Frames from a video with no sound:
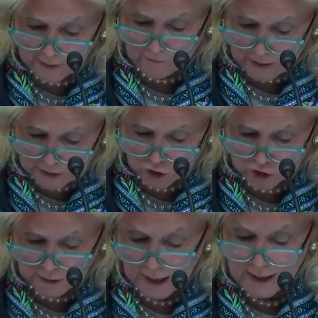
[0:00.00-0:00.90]

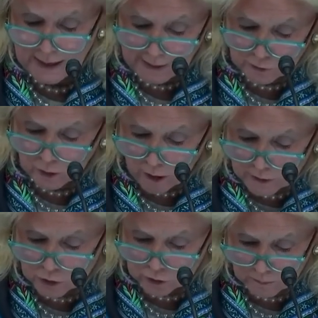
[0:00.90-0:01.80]
innovation and
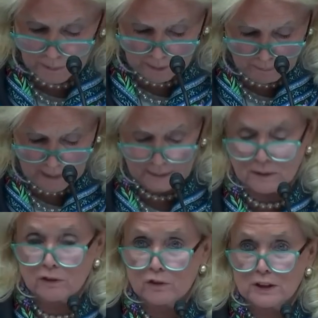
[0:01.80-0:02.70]
long-term
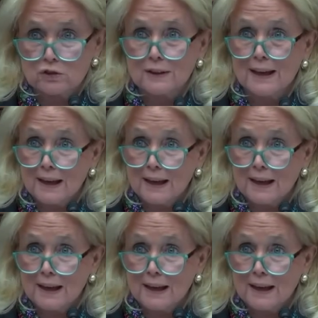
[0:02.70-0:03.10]
competitiveness